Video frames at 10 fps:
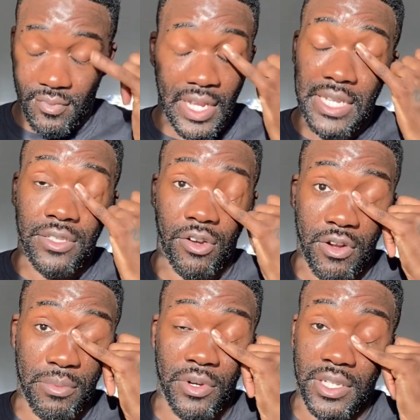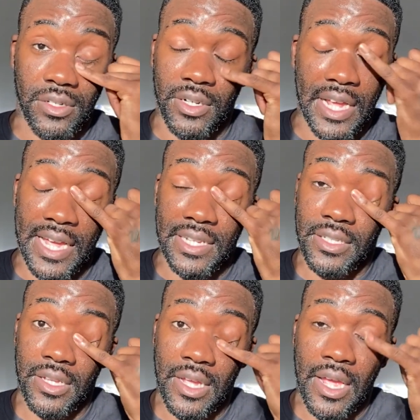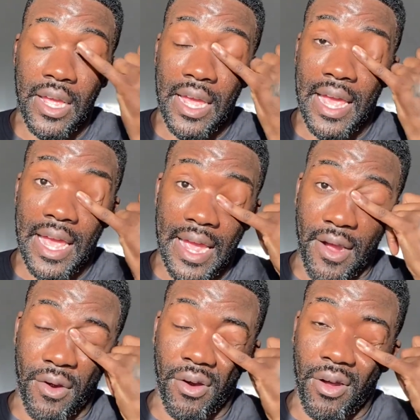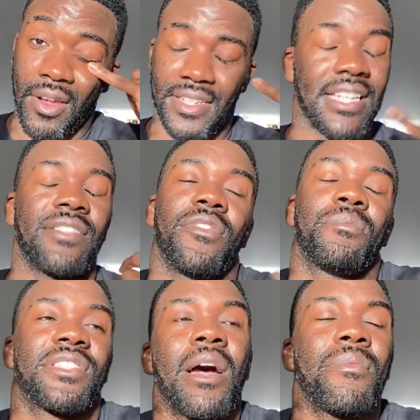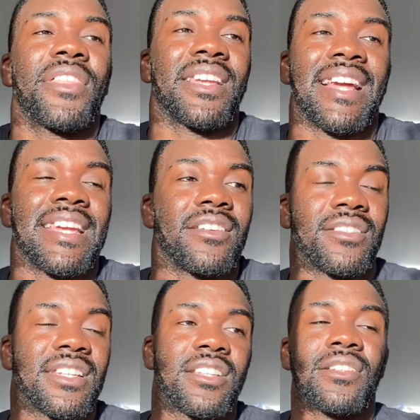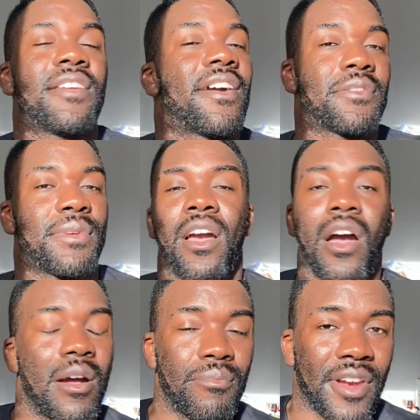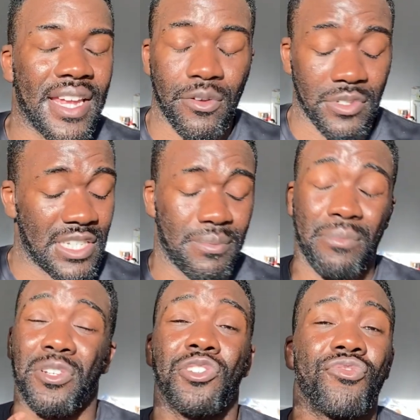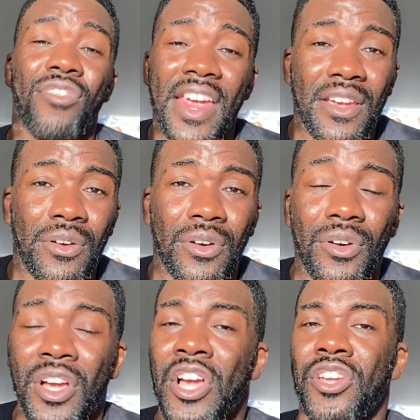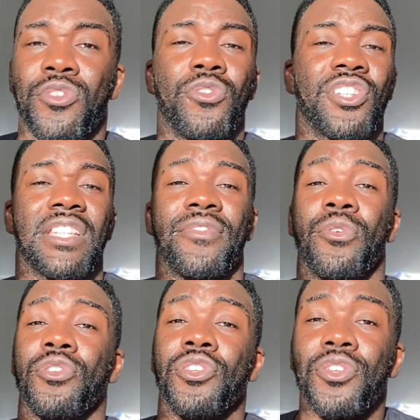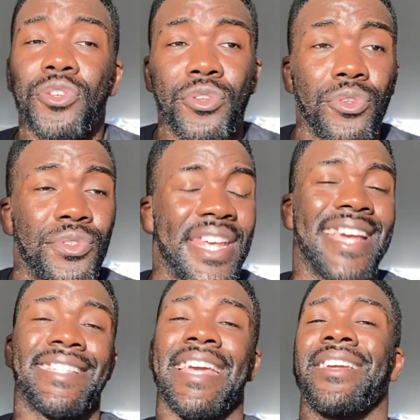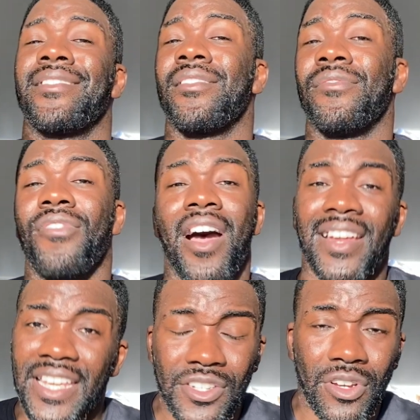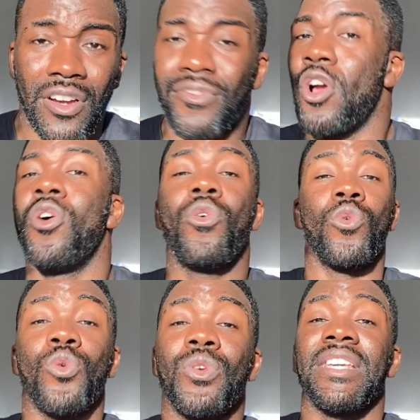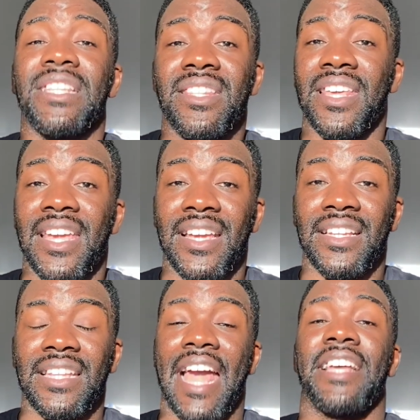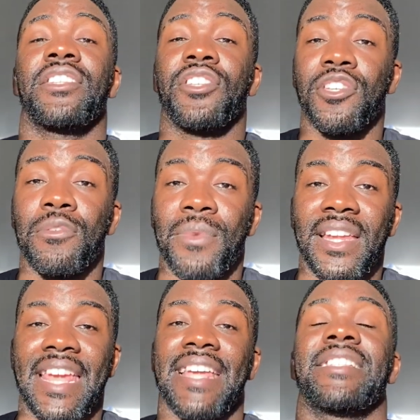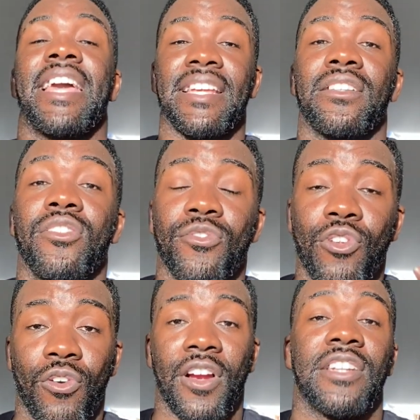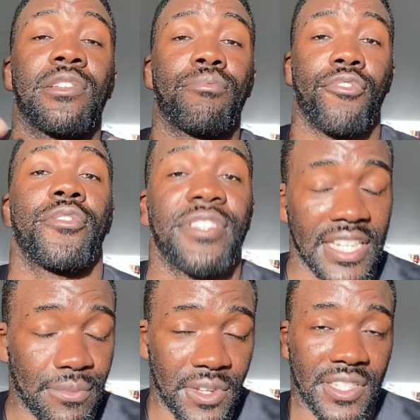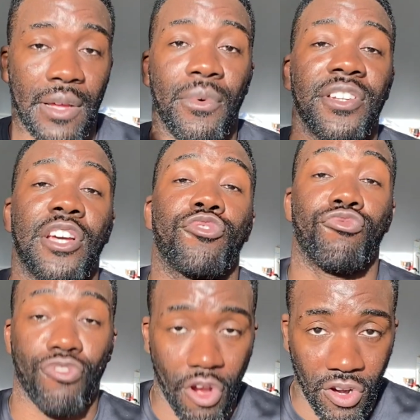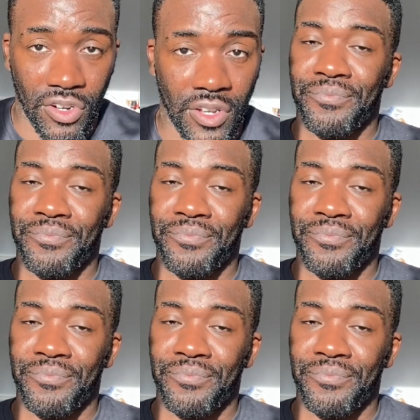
It's horrible. It's not nice. Just from something, like, it doesn't even have to be heartbreak. It could just be betrayal. You could just feel used, taken advantage of. All these things, as a human, it takes longer to process when someone does wrong.